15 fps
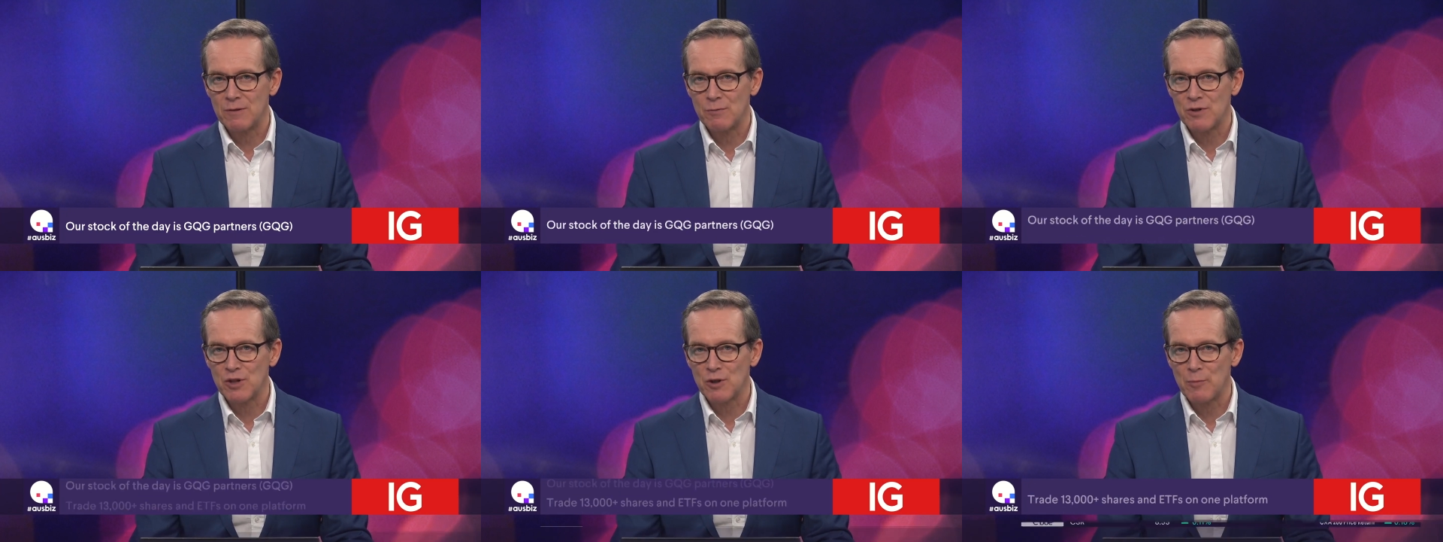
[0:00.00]

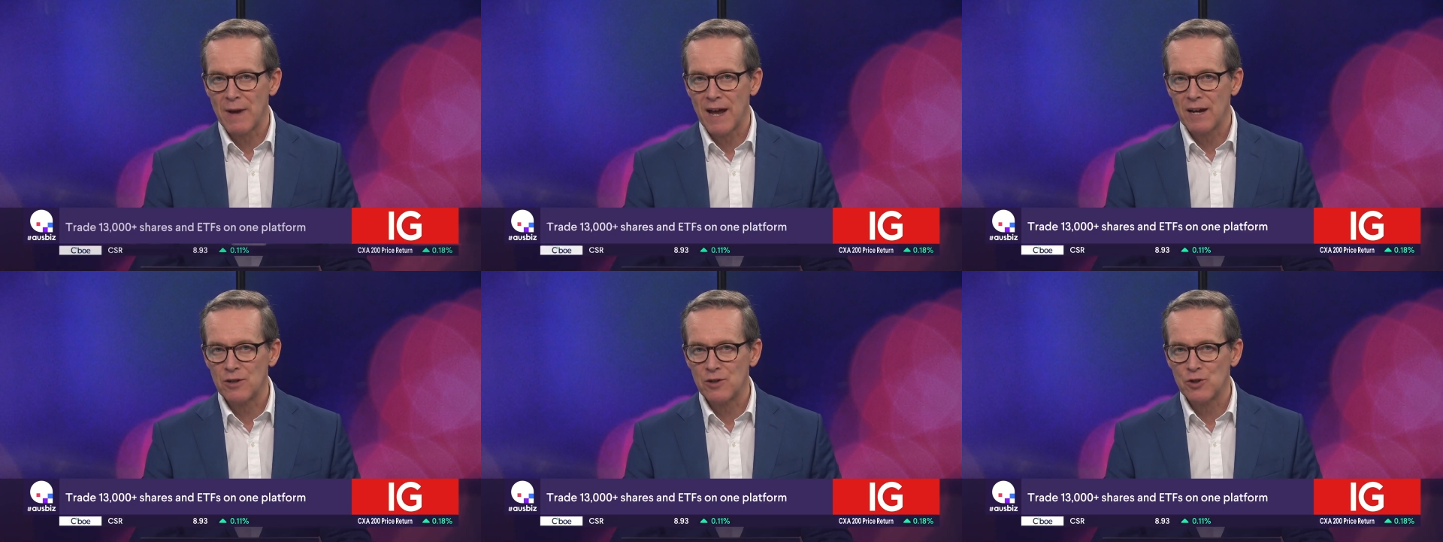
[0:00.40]
which
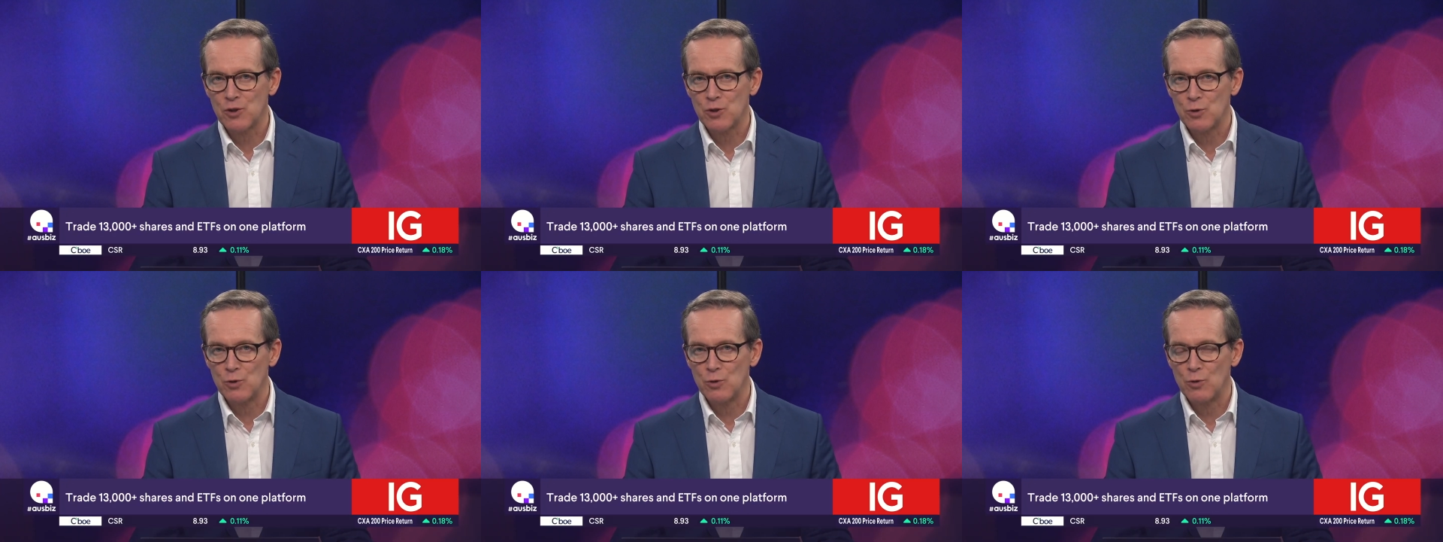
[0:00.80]
amount
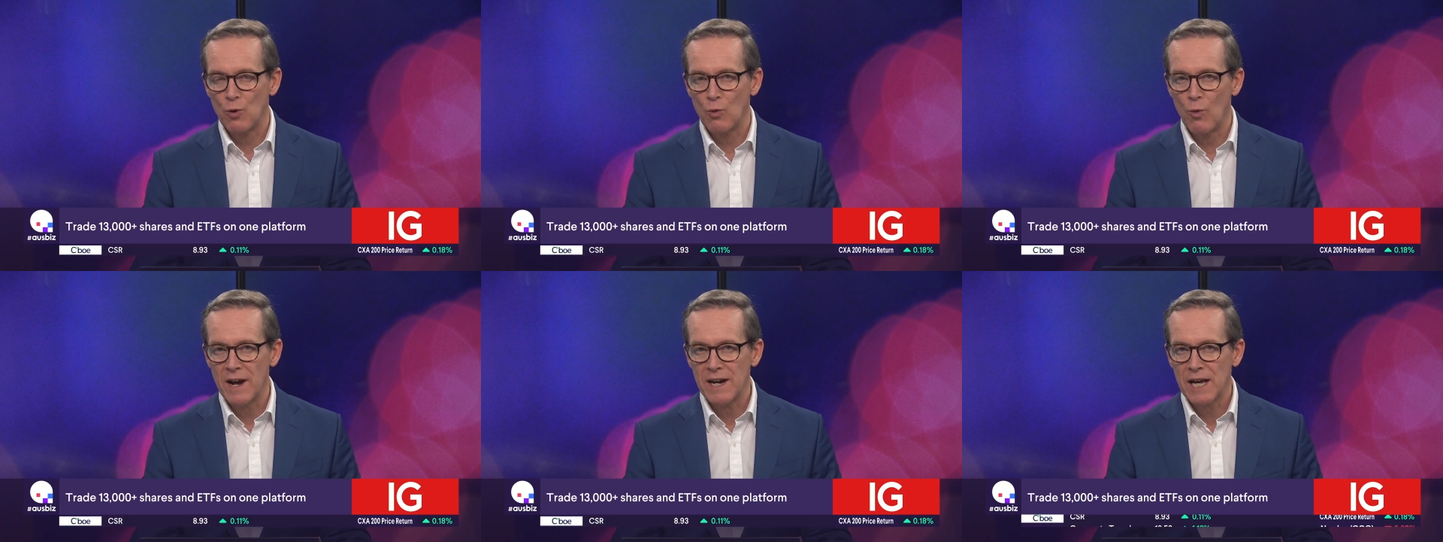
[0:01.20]
to
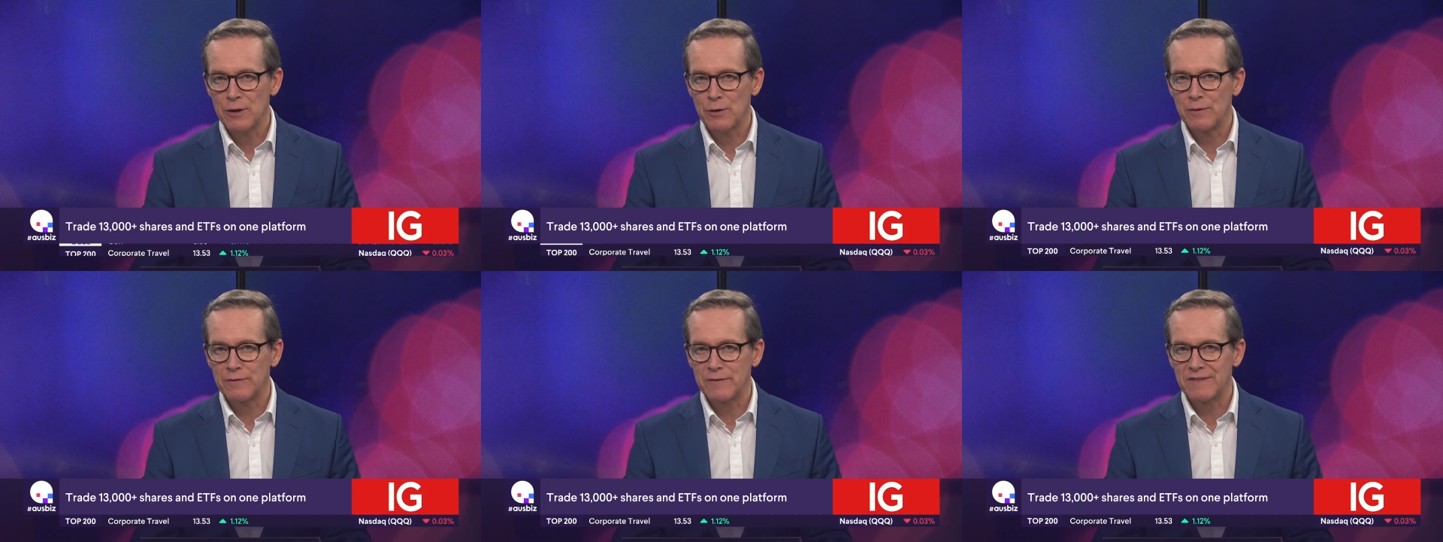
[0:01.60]

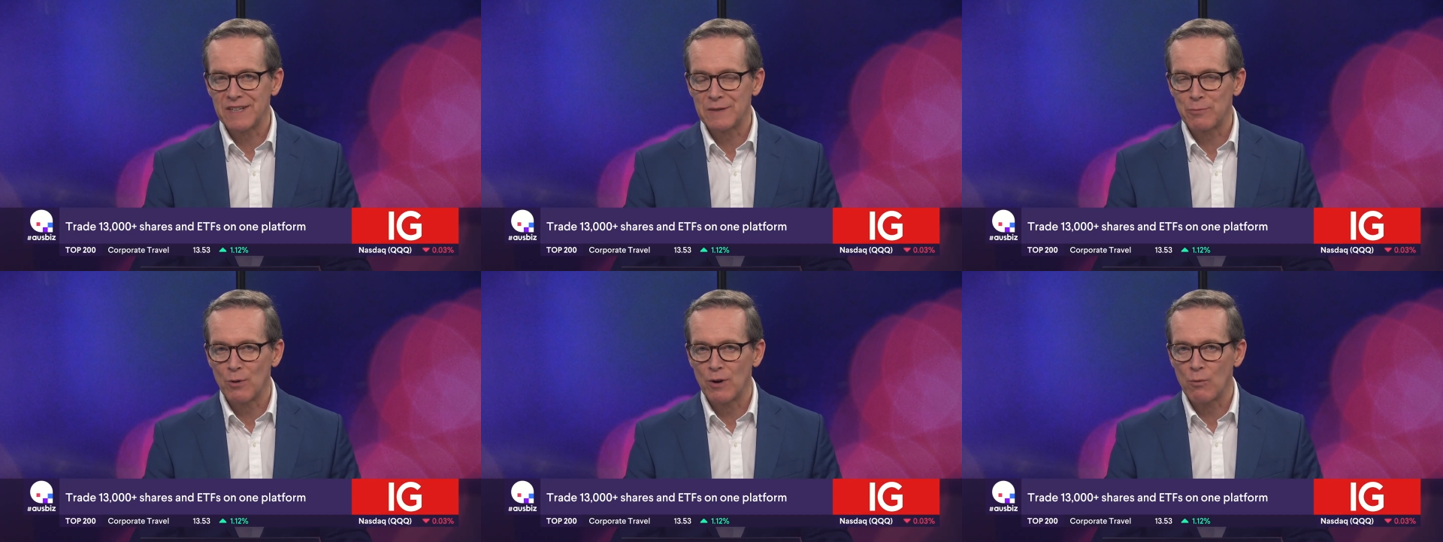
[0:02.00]

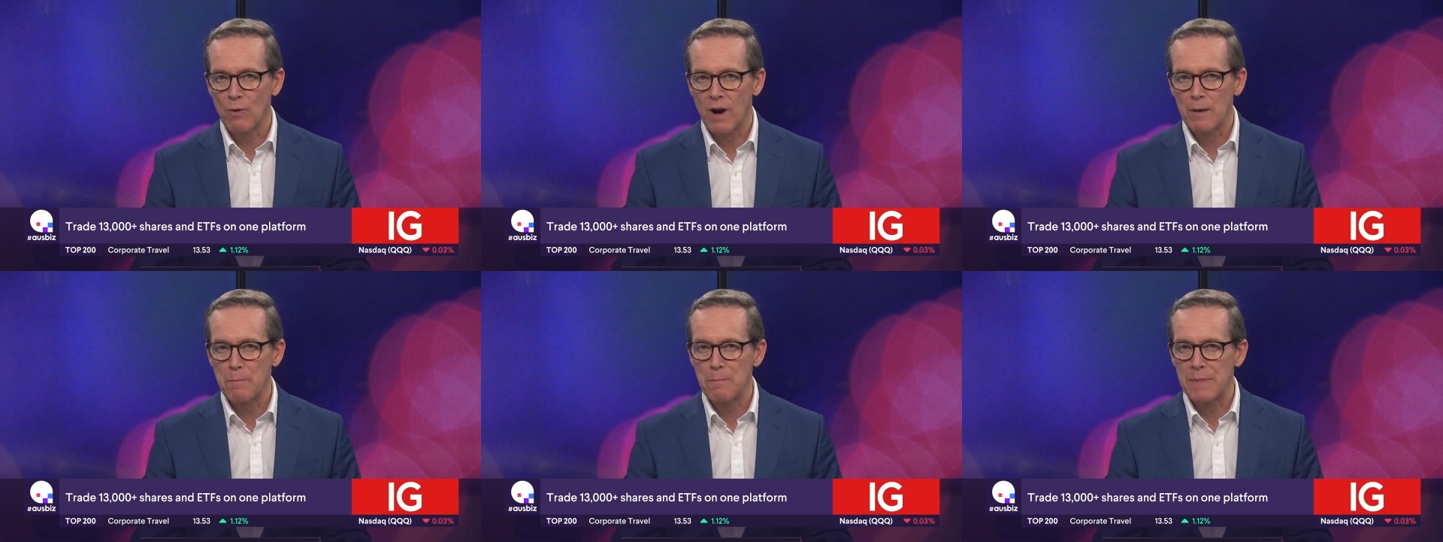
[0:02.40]

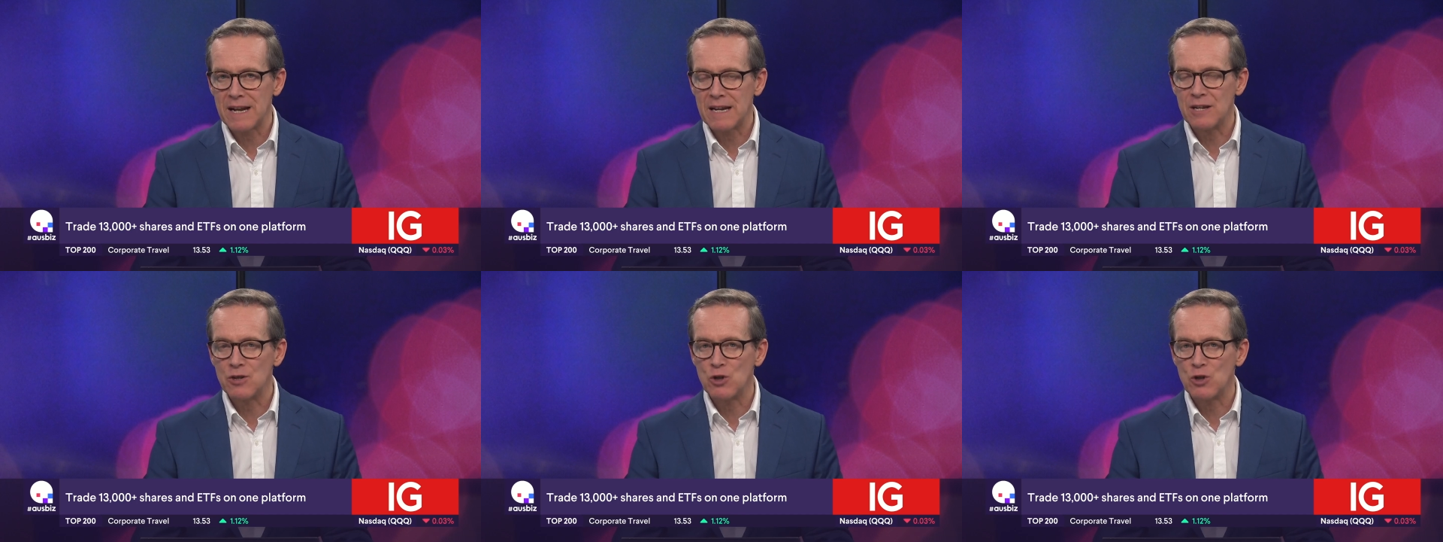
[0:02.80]
$150.1 billion